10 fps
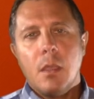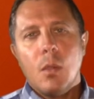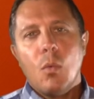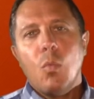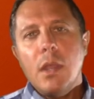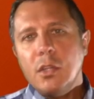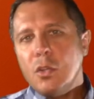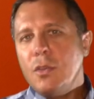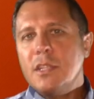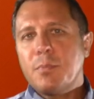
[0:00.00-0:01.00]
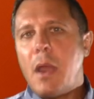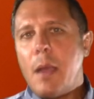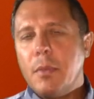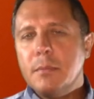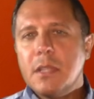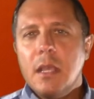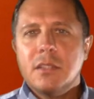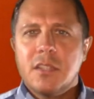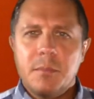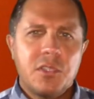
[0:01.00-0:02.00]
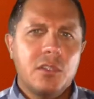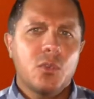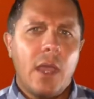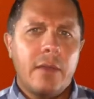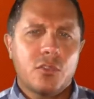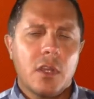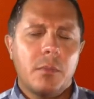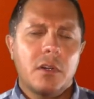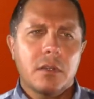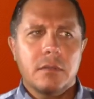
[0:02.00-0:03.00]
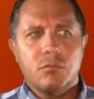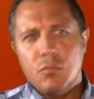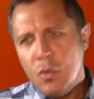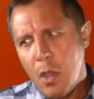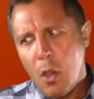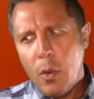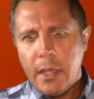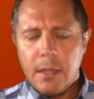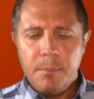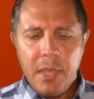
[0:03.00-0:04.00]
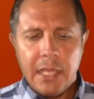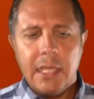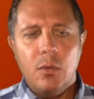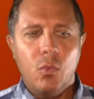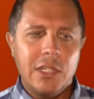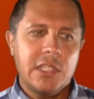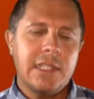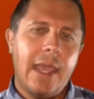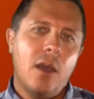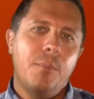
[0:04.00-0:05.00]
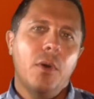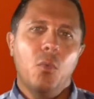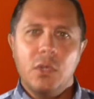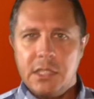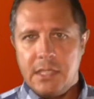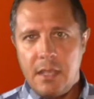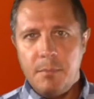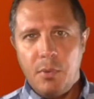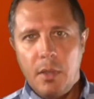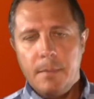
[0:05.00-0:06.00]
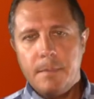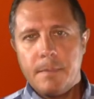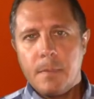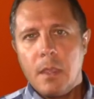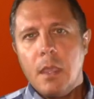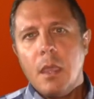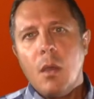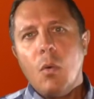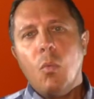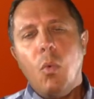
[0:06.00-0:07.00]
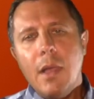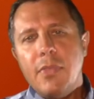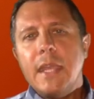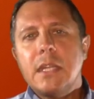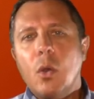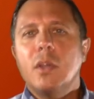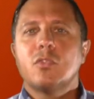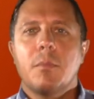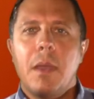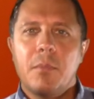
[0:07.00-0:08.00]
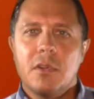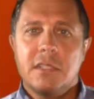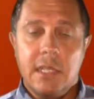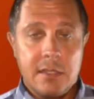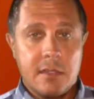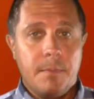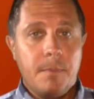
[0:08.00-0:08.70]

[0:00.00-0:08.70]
When you're doing these problems, some students will have trouble knowing and picking which is output, which is input. One thing to always remember is this.